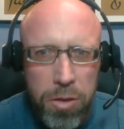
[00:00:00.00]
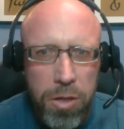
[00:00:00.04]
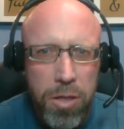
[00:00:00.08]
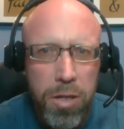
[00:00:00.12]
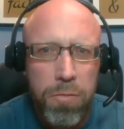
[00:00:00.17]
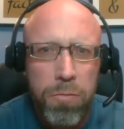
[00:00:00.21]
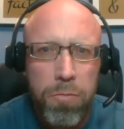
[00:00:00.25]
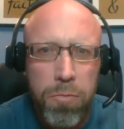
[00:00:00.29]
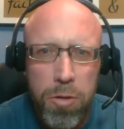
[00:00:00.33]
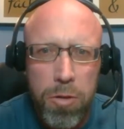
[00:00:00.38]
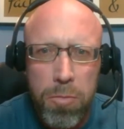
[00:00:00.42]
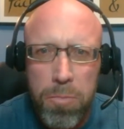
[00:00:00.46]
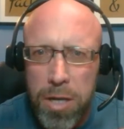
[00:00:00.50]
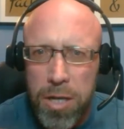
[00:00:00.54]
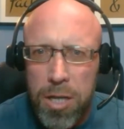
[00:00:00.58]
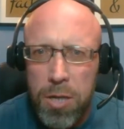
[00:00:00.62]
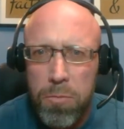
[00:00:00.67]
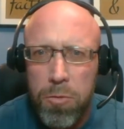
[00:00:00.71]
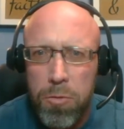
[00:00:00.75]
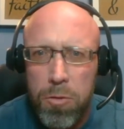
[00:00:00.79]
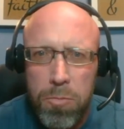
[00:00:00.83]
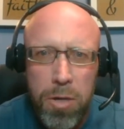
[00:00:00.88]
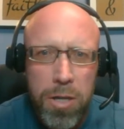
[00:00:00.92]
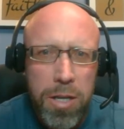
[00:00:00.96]
And if we're
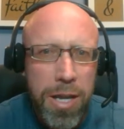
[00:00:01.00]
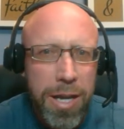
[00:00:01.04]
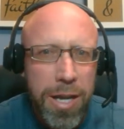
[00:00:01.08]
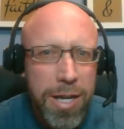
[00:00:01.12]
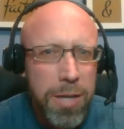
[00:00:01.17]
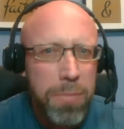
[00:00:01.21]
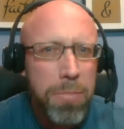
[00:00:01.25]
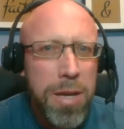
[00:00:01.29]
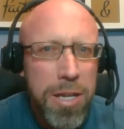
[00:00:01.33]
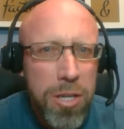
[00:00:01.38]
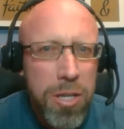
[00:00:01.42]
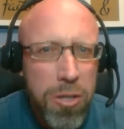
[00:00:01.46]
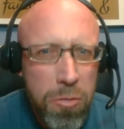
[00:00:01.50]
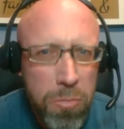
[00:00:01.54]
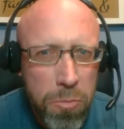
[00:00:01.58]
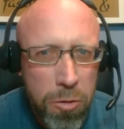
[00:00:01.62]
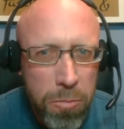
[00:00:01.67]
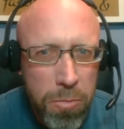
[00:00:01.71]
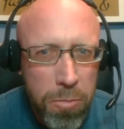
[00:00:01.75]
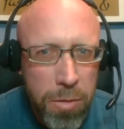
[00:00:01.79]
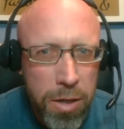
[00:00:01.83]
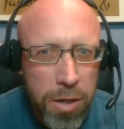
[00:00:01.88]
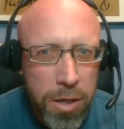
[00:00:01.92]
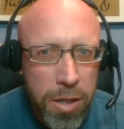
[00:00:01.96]
making more money, I can pay you
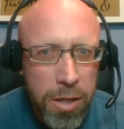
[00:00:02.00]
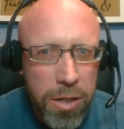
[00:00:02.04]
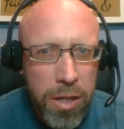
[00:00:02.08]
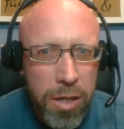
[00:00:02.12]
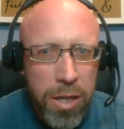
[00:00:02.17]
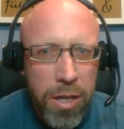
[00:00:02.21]
more money.